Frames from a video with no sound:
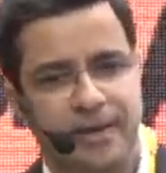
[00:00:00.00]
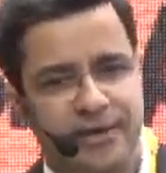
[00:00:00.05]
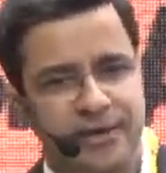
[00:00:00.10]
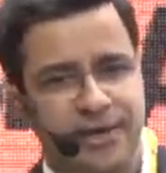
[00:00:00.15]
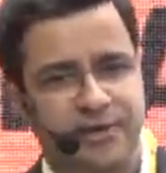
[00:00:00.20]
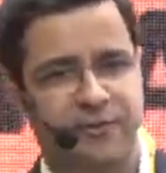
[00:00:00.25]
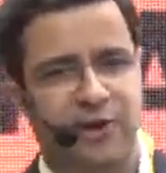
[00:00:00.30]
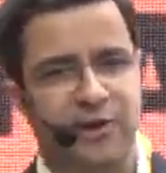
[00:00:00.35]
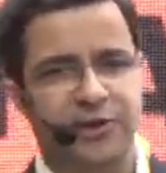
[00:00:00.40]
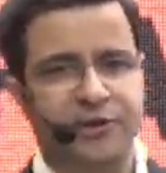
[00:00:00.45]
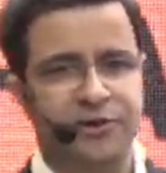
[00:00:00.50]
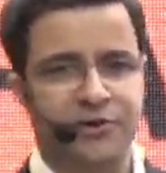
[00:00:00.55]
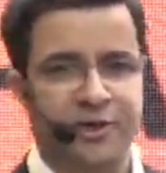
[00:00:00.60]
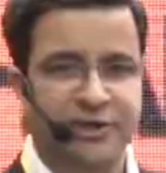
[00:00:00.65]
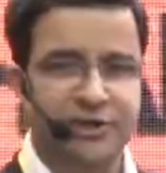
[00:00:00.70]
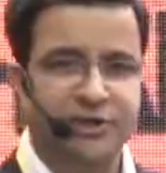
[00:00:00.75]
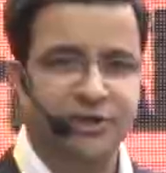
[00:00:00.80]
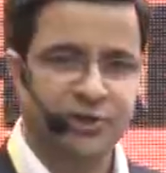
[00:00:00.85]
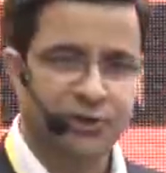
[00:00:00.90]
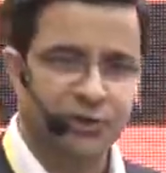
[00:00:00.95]
They wanted to
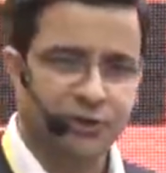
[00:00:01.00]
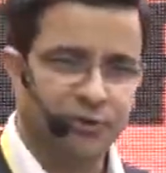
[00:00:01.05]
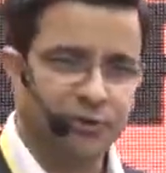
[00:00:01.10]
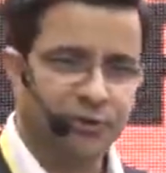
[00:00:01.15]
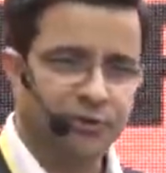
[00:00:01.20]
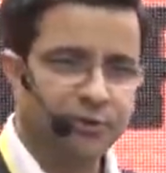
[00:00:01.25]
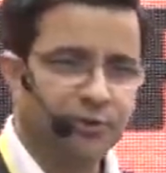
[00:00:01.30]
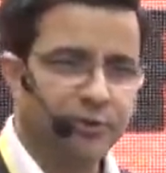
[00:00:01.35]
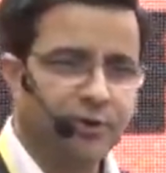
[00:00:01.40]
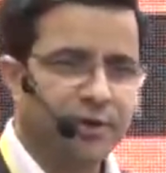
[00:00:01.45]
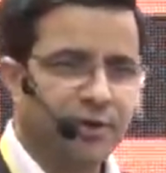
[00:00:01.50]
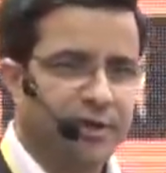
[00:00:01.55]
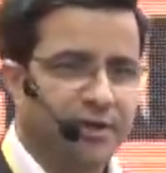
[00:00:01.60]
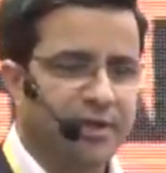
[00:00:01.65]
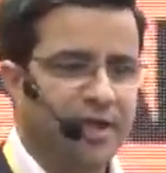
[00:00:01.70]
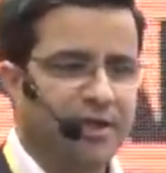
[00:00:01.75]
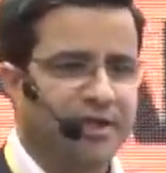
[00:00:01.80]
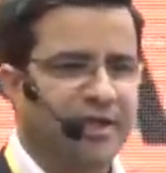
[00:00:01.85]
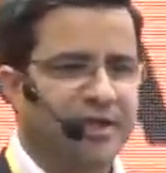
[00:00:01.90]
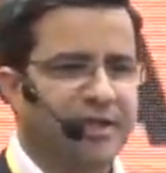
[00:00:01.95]
ensure
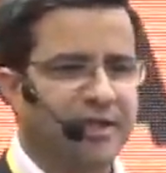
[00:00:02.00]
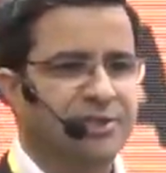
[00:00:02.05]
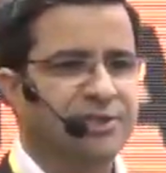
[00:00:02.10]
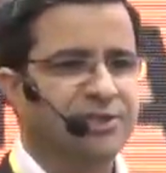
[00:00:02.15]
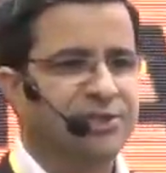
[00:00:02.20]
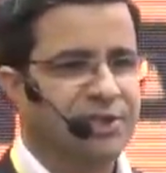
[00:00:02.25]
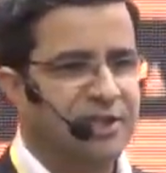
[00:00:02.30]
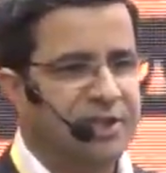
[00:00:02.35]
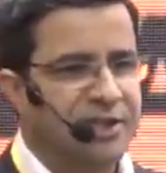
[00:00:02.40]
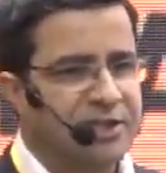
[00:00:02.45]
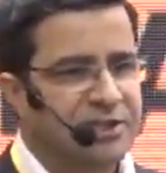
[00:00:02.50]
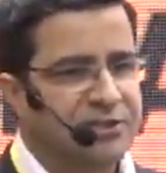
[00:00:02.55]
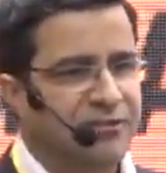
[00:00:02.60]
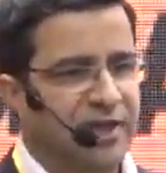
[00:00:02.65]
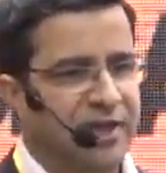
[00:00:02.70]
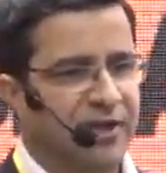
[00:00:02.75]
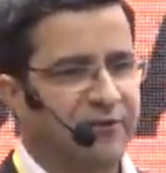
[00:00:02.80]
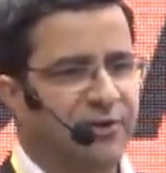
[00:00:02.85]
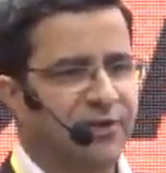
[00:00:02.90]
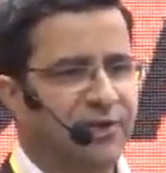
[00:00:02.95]
that they can change
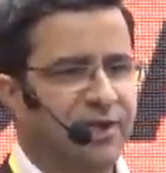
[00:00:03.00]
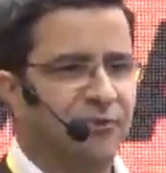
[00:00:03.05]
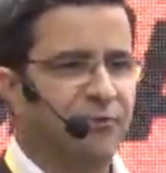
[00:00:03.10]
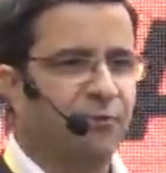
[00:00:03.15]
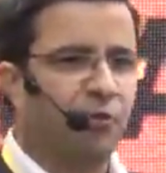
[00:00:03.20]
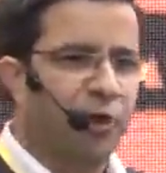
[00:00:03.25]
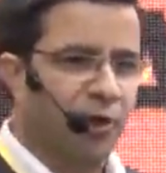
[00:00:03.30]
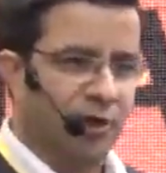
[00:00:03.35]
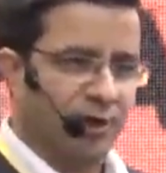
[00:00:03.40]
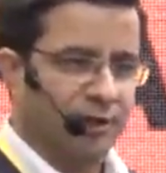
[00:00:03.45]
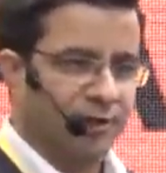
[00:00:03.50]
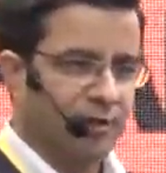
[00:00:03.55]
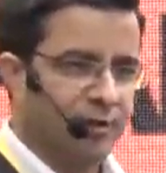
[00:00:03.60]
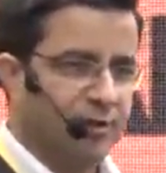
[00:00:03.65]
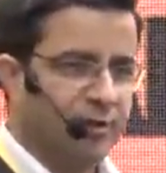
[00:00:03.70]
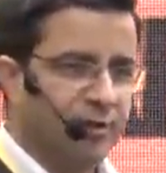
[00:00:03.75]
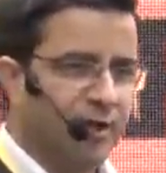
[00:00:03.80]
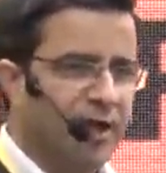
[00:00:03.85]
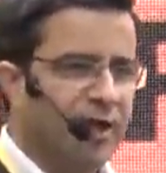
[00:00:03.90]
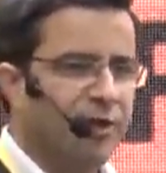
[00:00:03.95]
whenever they want
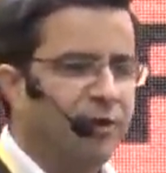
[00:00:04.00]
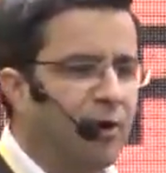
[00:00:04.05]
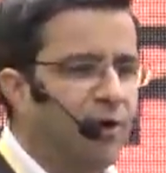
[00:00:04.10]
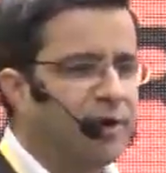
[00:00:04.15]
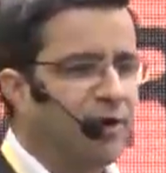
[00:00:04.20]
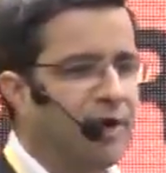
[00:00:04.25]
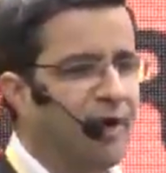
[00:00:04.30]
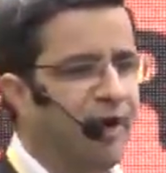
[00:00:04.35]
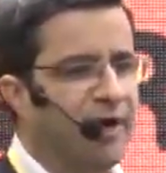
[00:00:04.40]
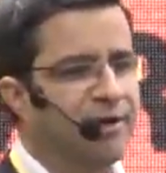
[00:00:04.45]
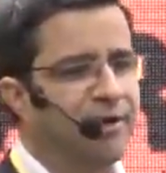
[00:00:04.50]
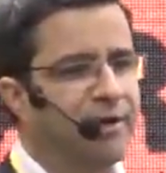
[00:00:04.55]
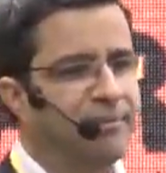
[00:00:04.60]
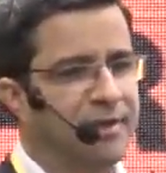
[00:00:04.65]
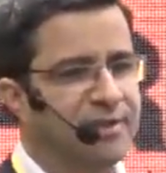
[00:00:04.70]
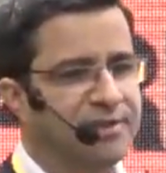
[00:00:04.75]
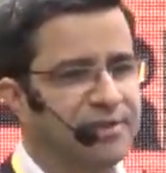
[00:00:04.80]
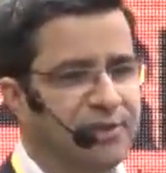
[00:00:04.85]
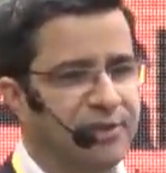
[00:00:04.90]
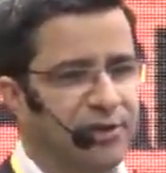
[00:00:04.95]
and not at the
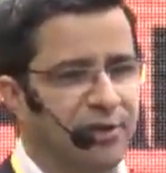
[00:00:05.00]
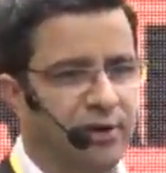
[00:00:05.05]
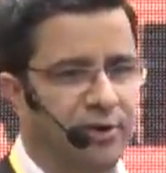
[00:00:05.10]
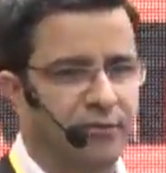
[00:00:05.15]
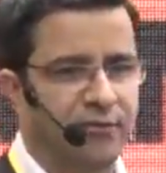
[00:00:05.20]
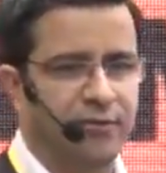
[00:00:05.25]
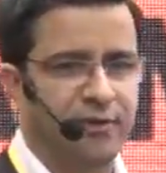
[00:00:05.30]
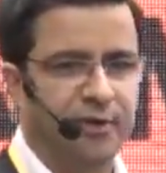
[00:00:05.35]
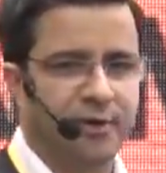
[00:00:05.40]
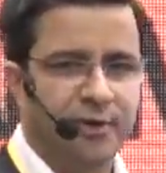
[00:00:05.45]
mercy of